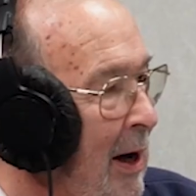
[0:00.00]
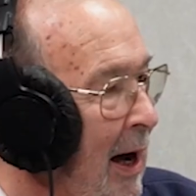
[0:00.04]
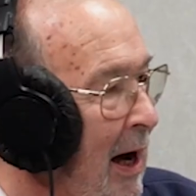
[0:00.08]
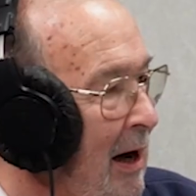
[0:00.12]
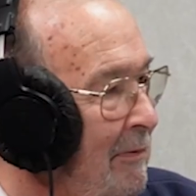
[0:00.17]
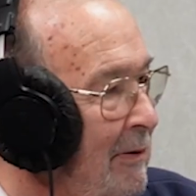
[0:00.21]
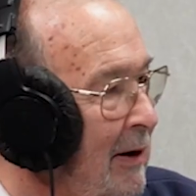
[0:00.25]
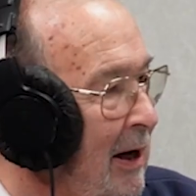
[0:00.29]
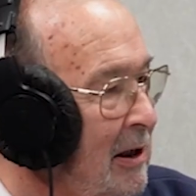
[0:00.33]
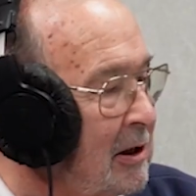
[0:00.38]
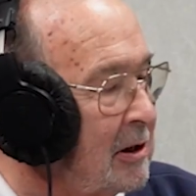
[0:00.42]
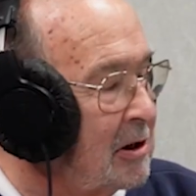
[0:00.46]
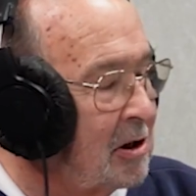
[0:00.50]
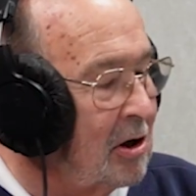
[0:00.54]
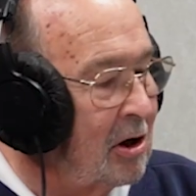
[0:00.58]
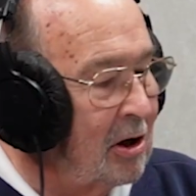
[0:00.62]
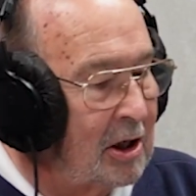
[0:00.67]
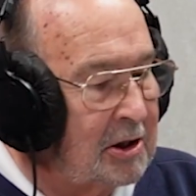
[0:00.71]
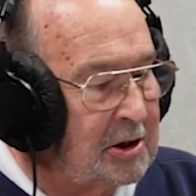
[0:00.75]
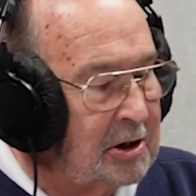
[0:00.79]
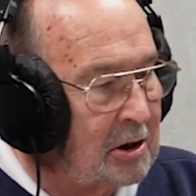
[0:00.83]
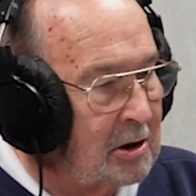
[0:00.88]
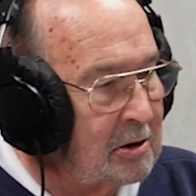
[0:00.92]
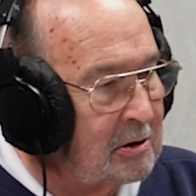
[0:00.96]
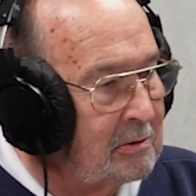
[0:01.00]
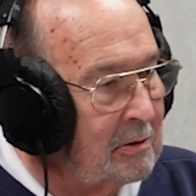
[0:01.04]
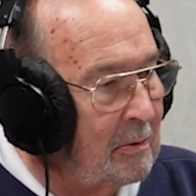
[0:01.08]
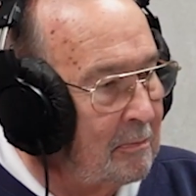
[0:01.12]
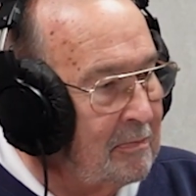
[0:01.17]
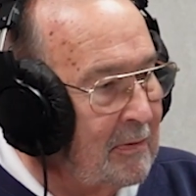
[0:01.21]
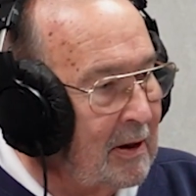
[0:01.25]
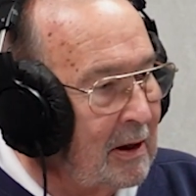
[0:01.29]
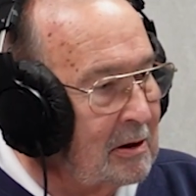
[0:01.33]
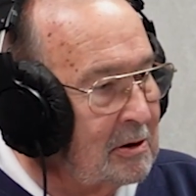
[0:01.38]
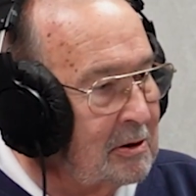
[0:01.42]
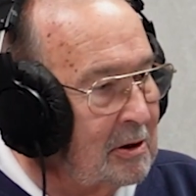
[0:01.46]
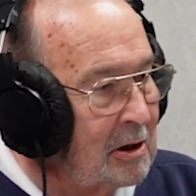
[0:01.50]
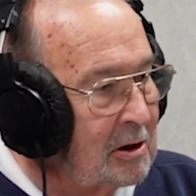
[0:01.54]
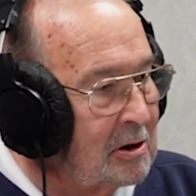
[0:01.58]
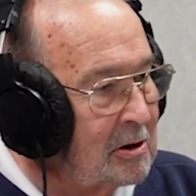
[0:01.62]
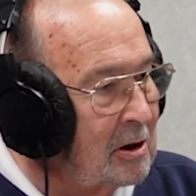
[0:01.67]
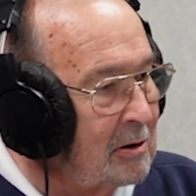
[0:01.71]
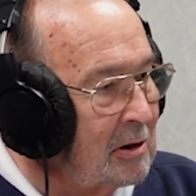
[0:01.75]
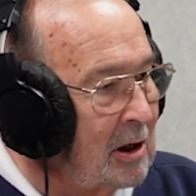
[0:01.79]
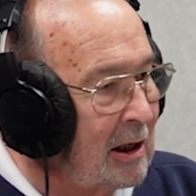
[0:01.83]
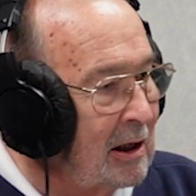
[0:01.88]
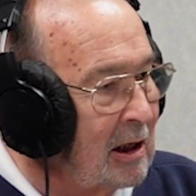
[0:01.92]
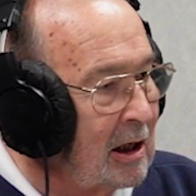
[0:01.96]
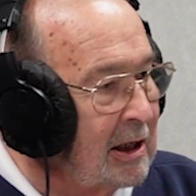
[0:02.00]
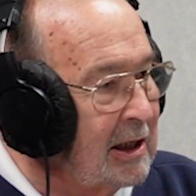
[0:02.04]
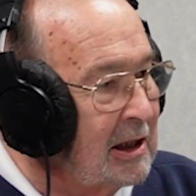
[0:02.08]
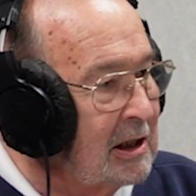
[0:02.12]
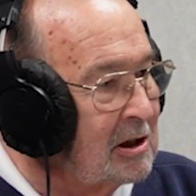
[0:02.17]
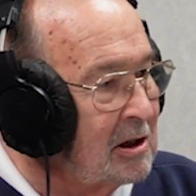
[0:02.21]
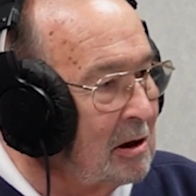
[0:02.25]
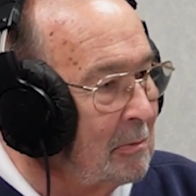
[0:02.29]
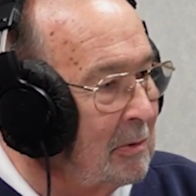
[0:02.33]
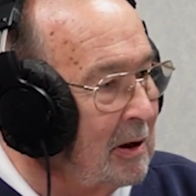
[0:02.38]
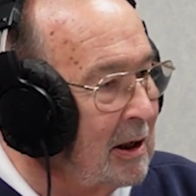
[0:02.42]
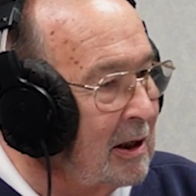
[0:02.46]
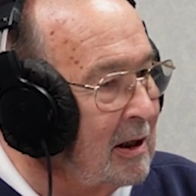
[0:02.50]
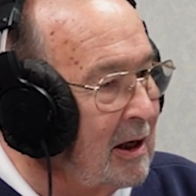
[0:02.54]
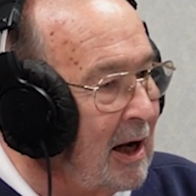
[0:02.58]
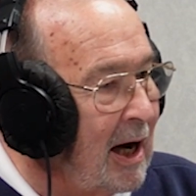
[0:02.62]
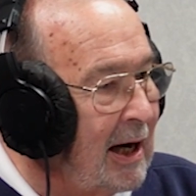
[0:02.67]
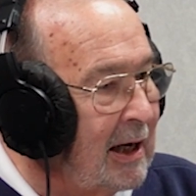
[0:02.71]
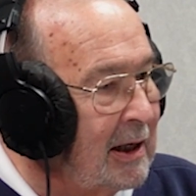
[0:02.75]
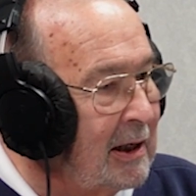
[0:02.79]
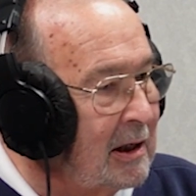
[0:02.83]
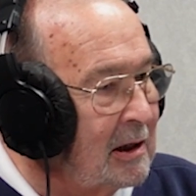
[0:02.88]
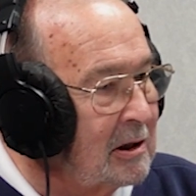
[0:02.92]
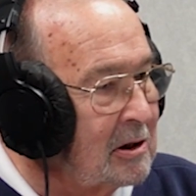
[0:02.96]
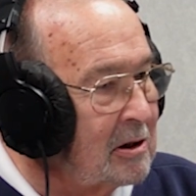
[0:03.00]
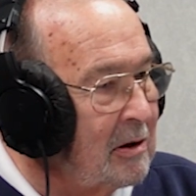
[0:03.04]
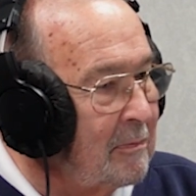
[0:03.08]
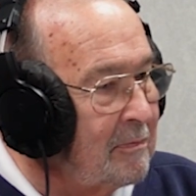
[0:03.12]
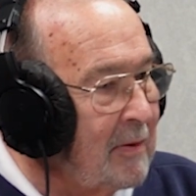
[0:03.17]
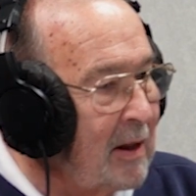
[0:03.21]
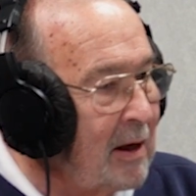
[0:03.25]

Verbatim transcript: I have had discussions since at least the mid '90s